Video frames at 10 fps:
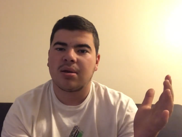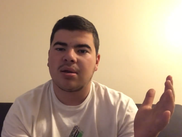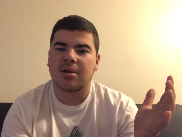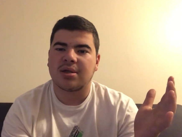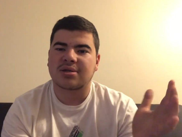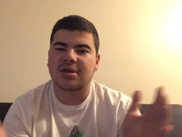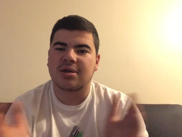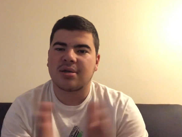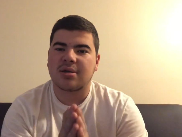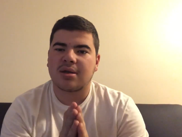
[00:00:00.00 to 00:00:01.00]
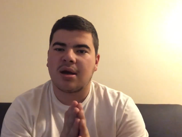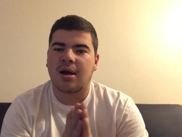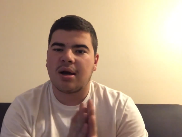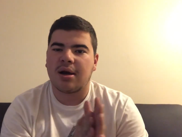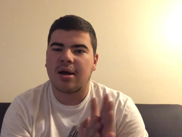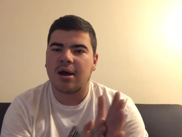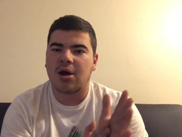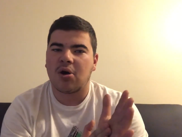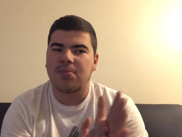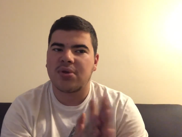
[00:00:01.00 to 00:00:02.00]
let's
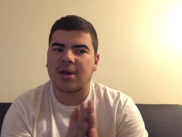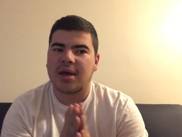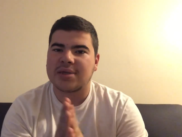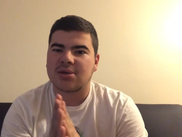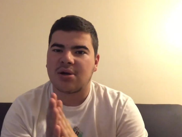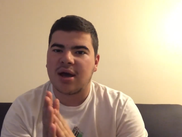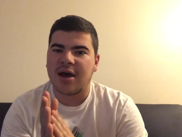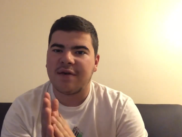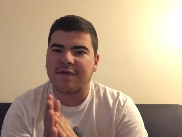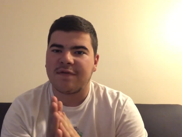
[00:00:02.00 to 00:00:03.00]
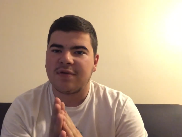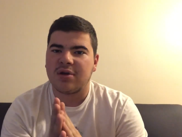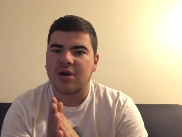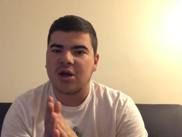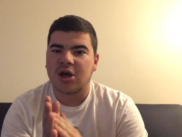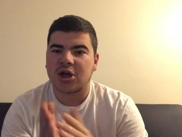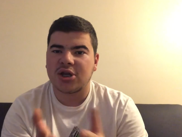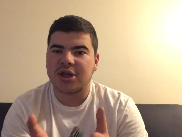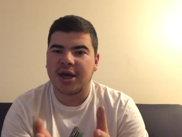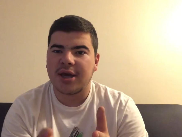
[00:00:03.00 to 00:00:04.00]
hope you guys all have a good
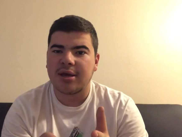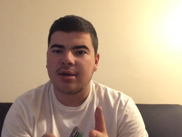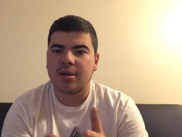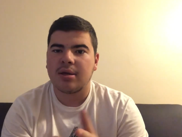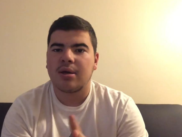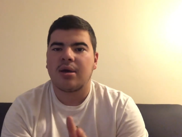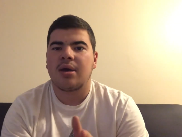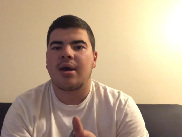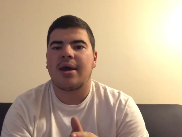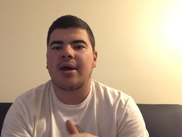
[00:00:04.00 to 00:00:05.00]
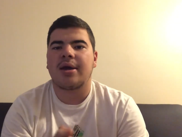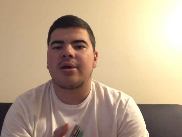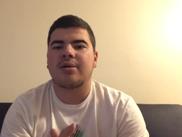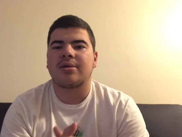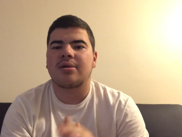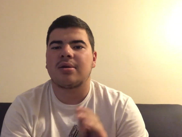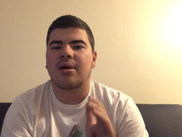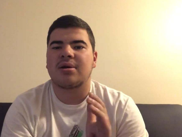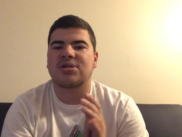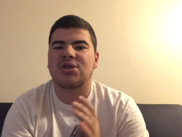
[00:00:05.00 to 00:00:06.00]
day, and
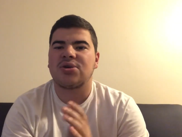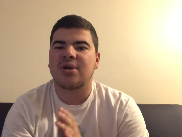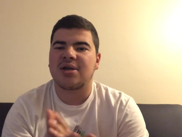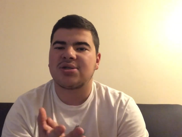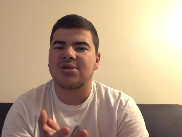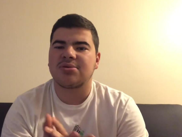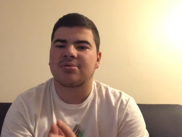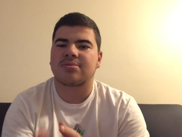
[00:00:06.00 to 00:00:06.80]
I'll see you guys soon.